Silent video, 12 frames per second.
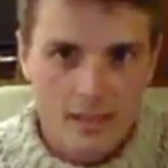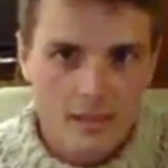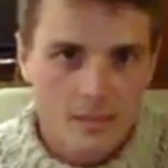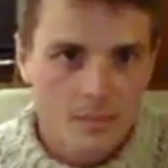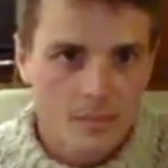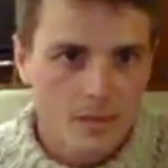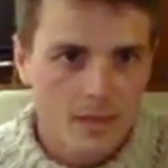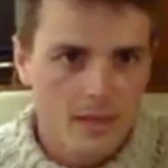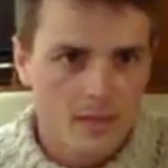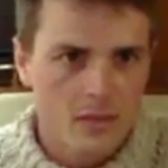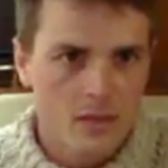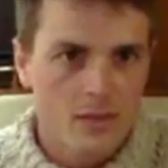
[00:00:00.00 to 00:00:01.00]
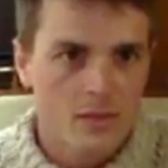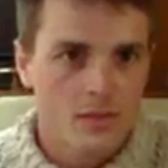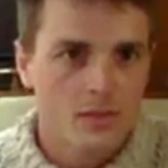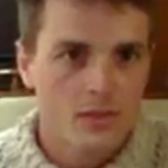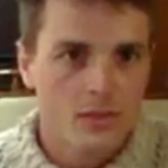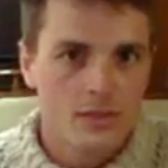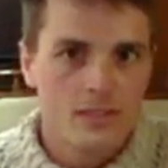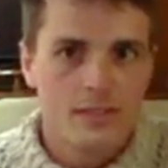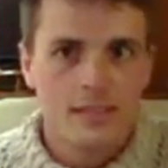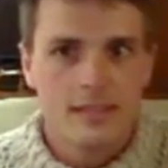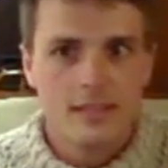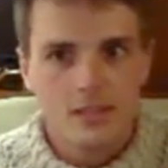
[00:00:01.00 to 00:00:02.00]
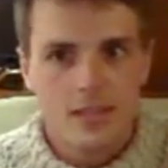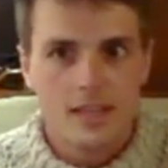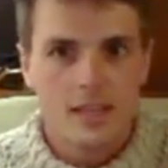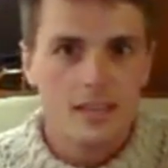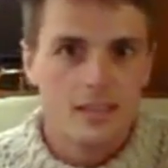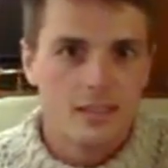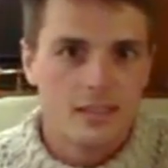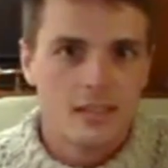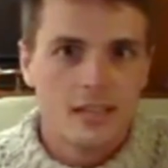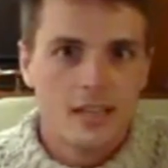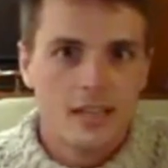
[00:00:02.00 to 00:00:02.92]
And there's a lot of uncertainty and change.